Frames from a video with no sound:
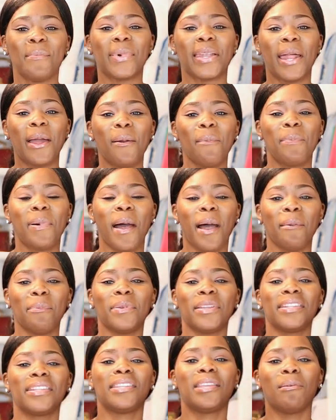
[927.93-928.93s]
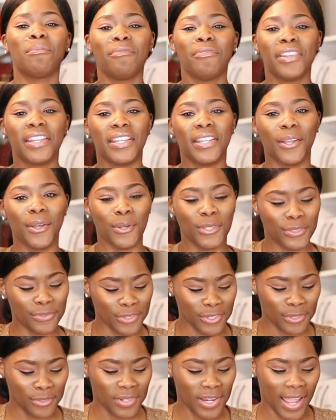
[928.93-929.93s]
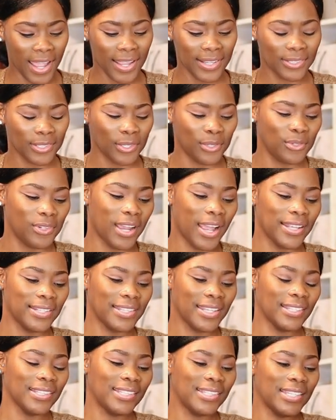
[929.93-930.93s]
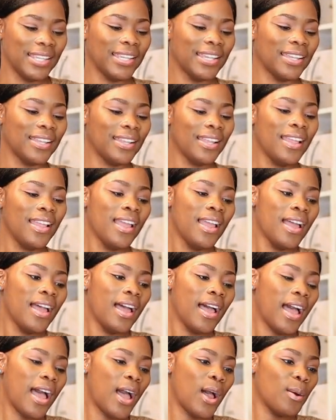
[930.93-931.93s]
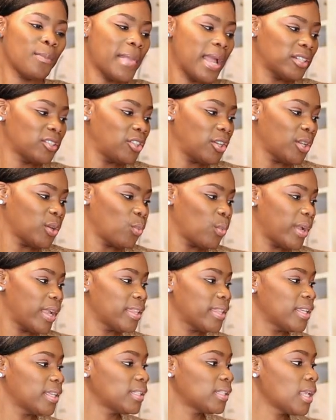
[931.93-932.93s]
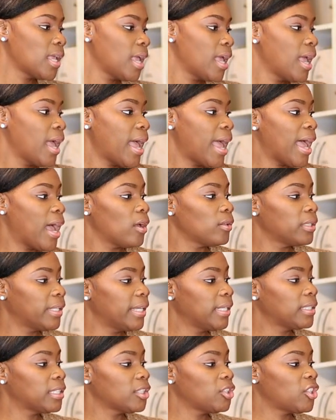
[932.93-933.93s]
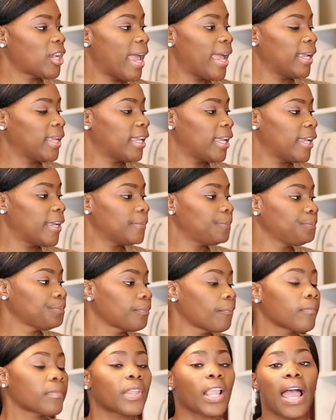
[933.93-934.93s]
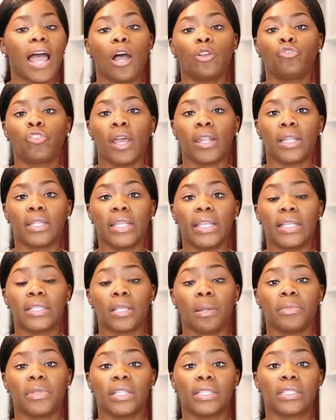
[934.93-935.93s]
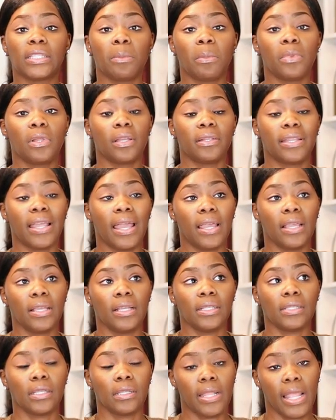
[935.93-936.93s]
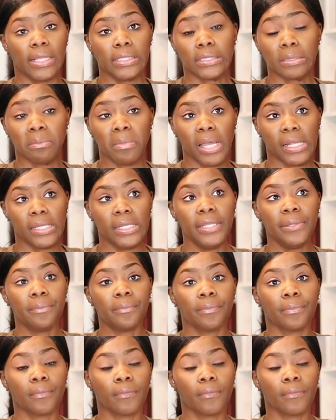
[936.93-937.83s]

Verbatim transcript: but I'll pop in some videos for you guys so you guys can see it, how I'm actually gonna wear this. I'll link the jacket. I'll try to link something similar that is less money